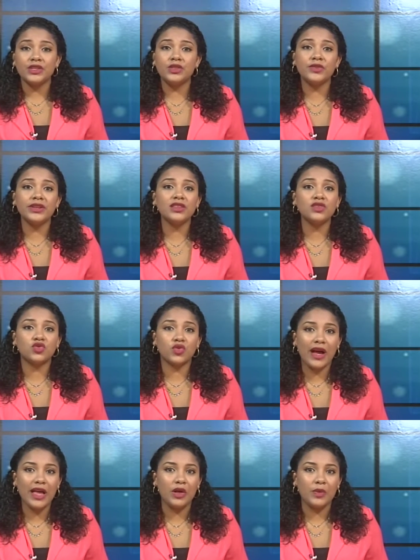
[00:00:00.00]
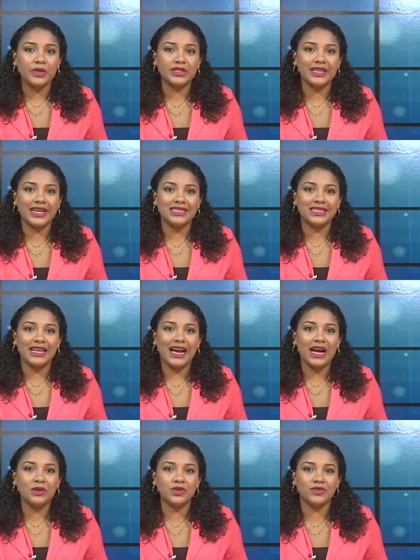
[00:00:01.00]
during the trial, which led to the
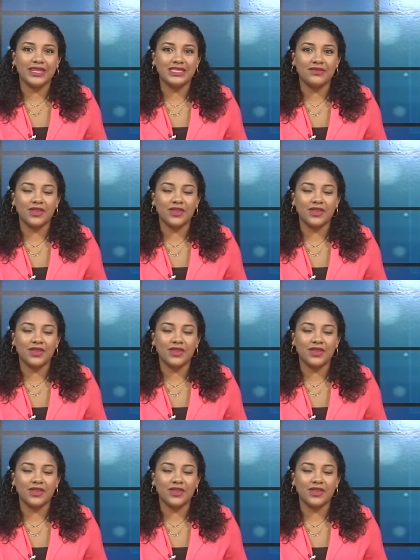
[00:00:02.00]
house arrest